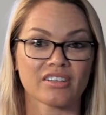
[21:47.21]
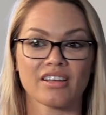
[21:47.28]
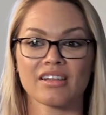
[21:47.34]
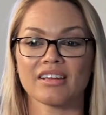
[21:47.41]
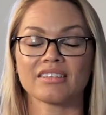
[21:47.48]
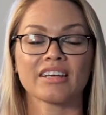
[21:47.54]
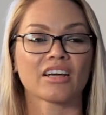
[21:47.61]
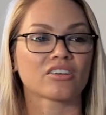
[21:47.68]
I
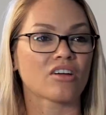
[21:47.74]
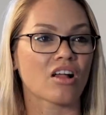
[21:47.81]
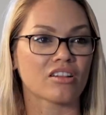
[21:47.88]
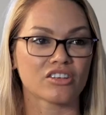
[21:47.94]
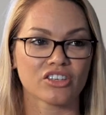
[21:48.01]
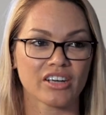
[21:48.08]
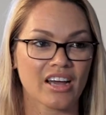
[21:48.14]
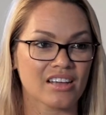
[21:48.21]
think
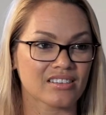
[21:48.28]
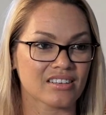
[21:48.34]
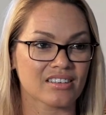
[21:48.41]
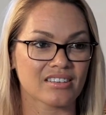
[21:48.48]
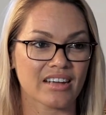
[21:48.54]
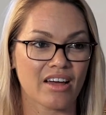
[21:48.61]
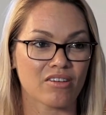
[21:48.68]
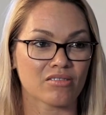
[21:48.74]
technology has
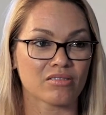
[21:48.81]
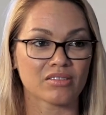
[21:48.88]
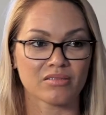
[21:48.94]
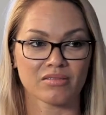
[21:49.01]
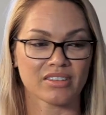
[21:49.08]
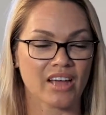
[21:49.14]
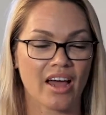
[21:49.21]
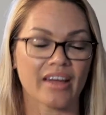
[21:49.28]
its
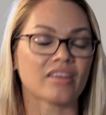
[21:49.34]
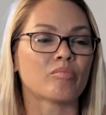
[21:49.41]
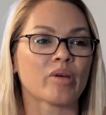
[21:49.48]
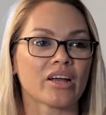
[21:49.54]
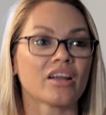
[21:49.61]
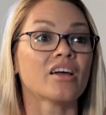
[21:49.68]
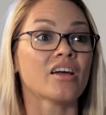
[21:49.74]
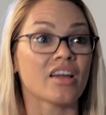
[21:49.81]
downside,
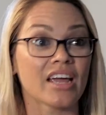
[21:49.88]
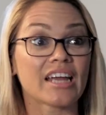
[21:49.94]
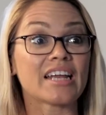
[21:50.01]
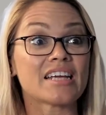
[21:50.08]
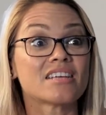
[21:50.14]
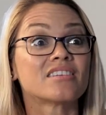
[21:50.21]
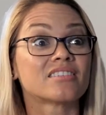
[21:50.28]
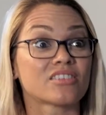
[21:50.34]
but it
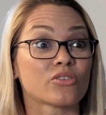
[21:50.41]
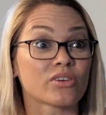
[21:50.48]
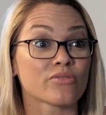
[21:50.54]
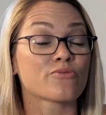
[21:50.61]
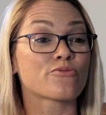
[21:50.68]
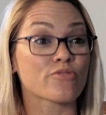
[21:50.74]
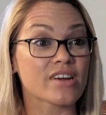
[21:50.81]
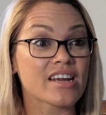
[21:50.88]
is sort of
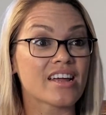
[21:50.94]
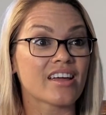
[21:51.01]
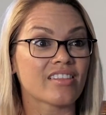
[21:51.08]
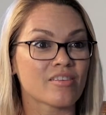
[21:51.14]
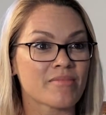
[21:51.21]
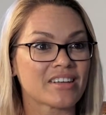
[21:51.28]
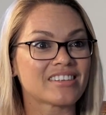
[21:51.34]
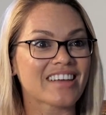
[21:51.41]
freeing
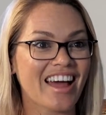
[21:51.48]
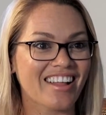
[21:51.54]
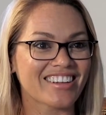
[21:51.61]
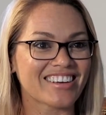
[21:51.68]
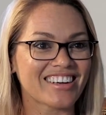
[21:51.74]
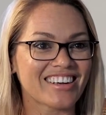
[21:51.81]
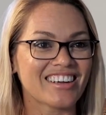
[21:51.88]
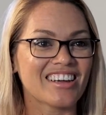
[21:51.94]
the
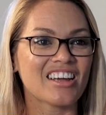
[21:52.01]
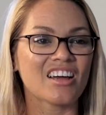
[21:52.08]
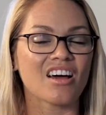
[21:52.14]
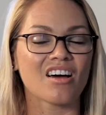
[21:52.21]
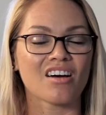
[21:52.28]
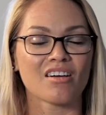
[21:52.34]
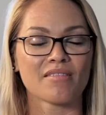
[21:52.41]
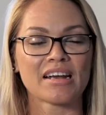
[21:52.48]
mentality.
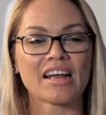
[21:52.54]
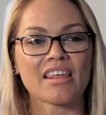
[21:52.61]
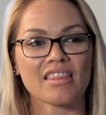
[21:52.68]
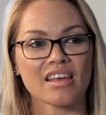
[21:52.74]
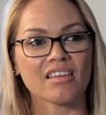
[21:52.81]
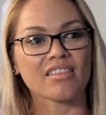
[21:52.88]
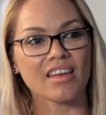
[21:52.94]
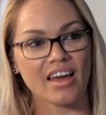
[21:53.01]
And I
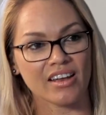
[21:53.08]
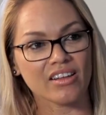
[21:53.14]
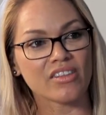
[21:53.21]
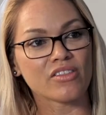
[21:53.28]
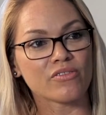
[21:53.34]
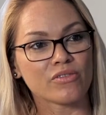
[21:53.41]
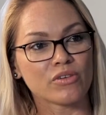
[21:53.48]
think that in the